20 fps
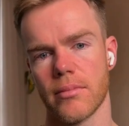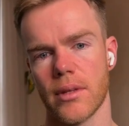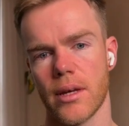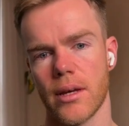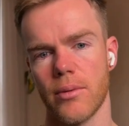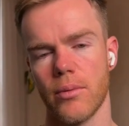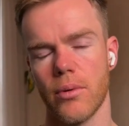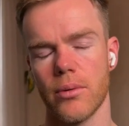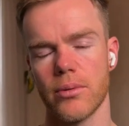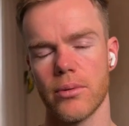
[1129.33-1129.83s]

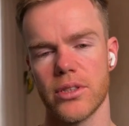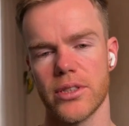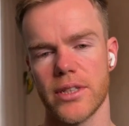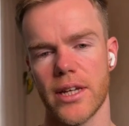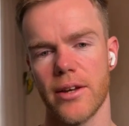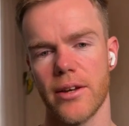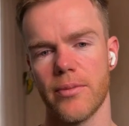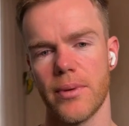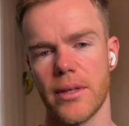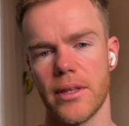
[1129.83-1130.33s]
What would you
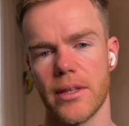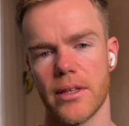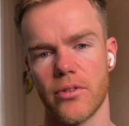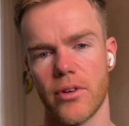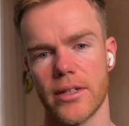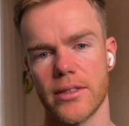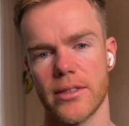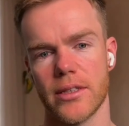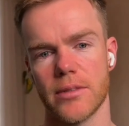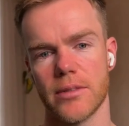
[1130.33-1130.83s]
say have been the
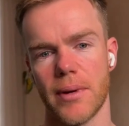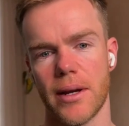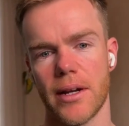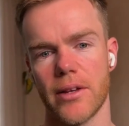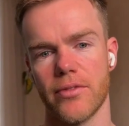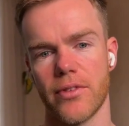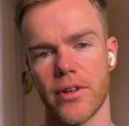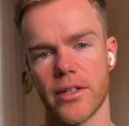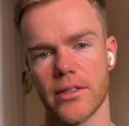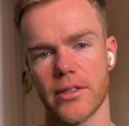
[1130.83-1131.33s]
greatest
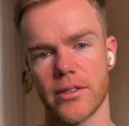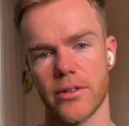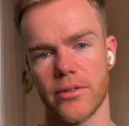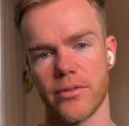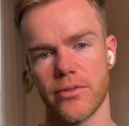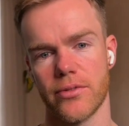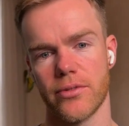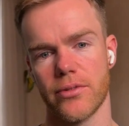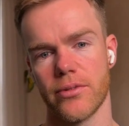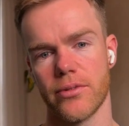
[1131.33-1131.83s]
benefits
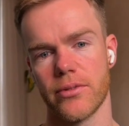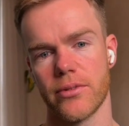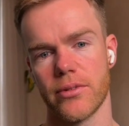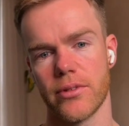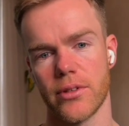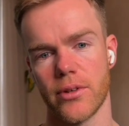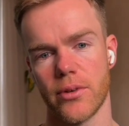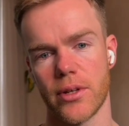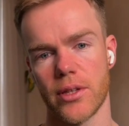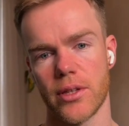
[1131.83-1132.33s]
of
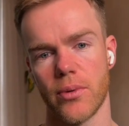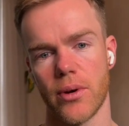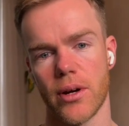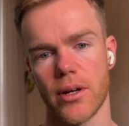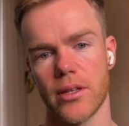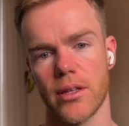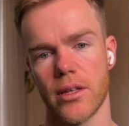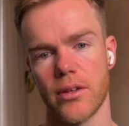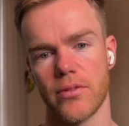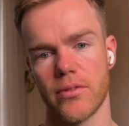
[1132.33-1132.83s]
doing the
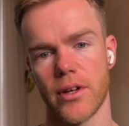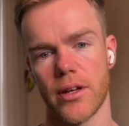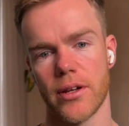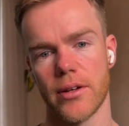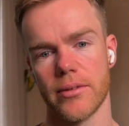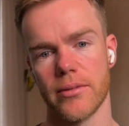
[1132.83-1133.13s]
work that you've done?